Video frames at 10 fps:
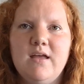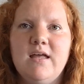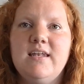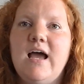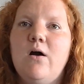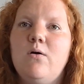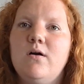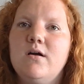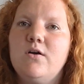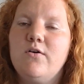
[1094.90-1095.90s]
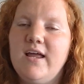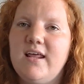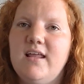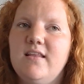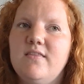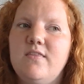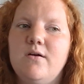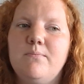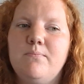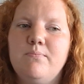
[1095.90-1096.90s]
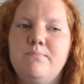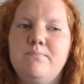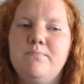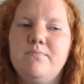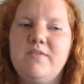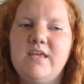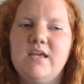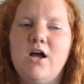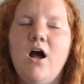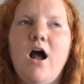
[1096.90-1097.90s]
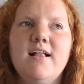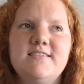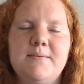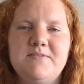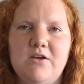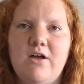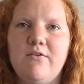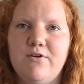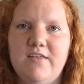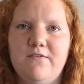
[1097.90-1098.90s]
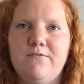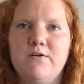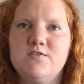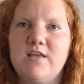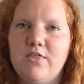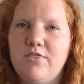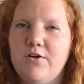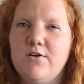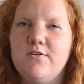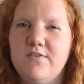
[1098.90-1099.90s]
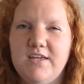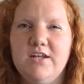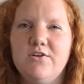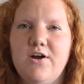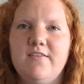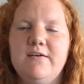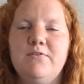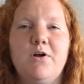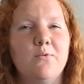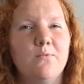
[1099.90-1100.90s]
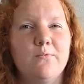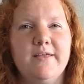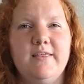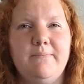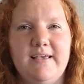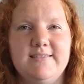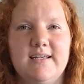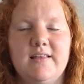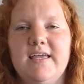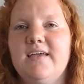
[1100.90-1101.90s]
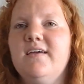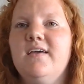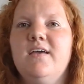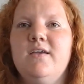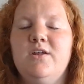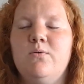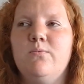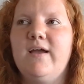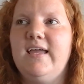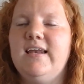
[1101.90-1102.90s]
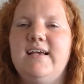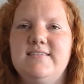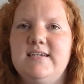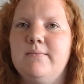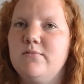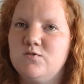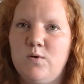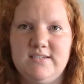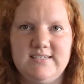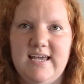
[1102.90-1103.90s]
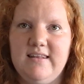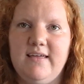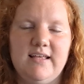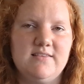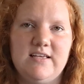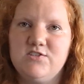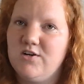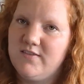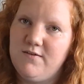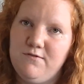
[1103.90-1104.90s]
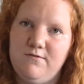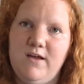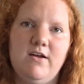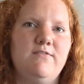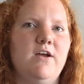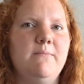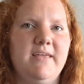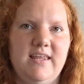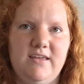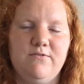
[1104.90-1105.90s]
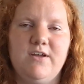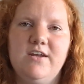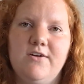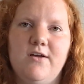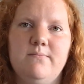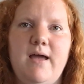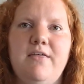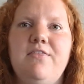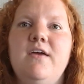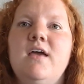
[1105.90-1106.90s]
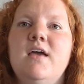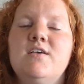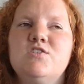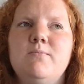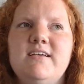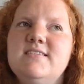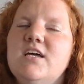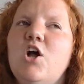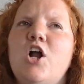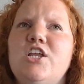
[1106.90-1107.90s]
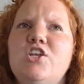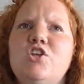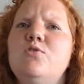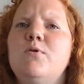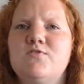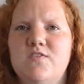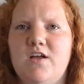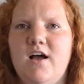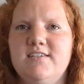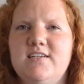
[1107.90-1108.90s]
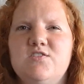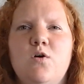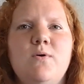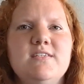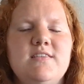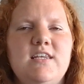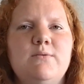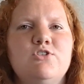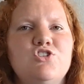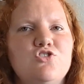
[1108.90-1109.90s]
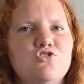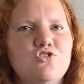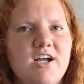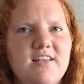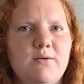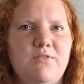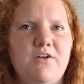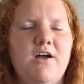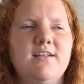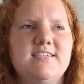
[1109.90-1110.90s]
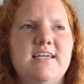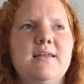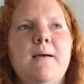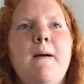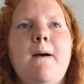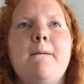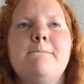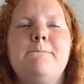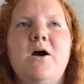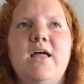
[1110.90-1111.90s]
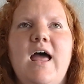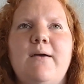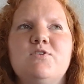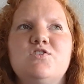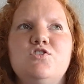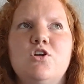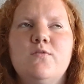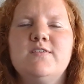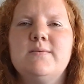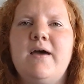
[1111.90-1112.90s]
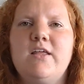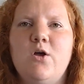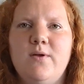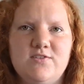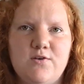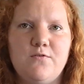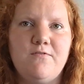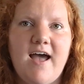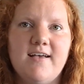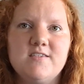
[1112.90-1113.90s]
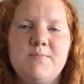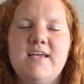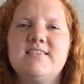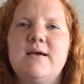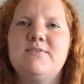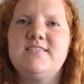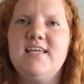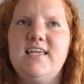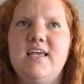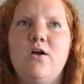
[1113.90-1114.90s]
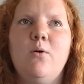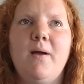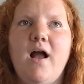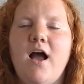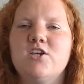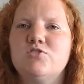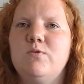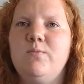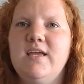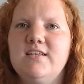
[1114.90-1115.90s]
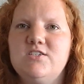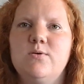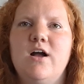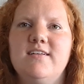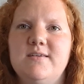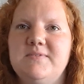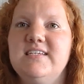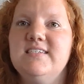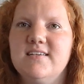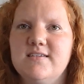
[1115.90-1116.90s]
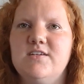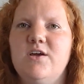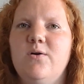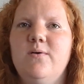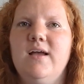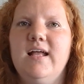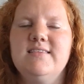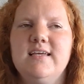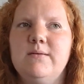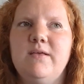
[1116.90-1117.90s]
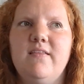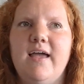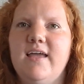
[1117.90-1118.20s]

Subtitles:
Now, granted, the concepts they're covering in the first third of the kindergarten level are really basic, recognizing numbers 1 to 10. They start at the very, very beginning for kindergarten math. So my son already knew most of the content. So it wasn't that he was struggling with the content, but I was nervous about it going so fast because I was thinking, oh my gosh, when we get to a concept he doesn't know, it's going to be